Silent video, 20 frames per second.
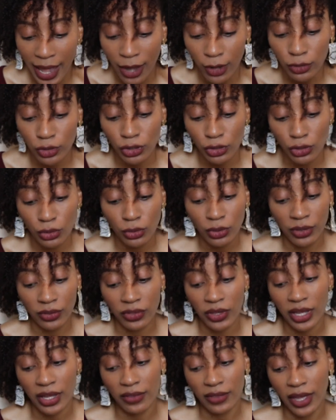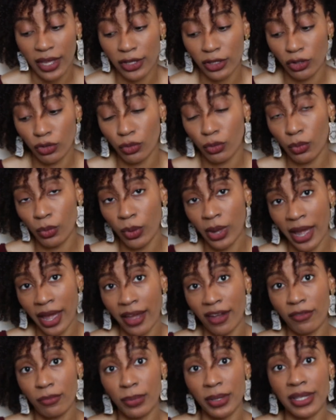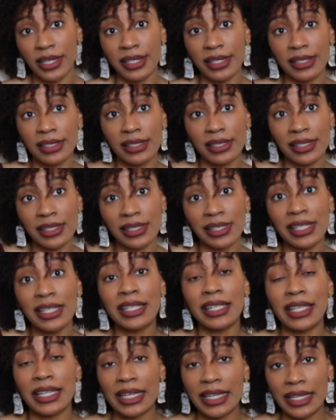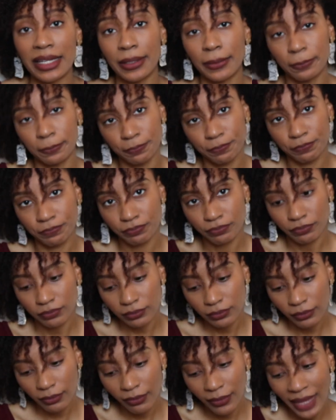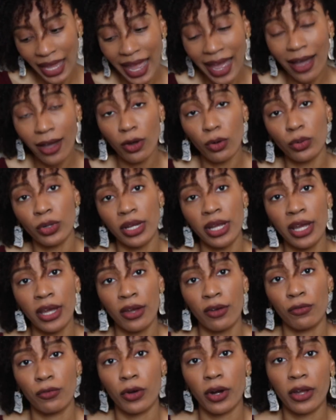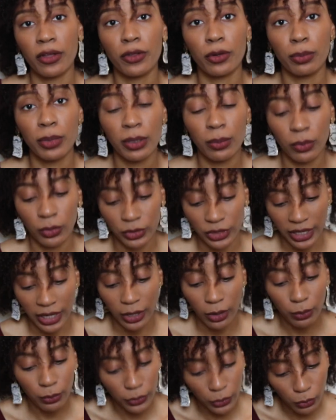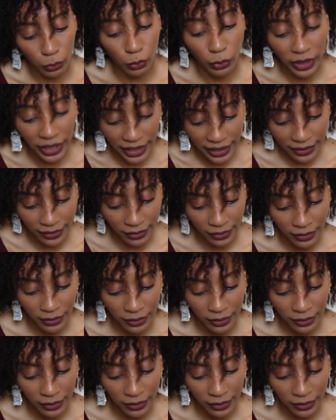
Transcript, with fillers: how to do the thing that you have been seeking out for other people to help you with,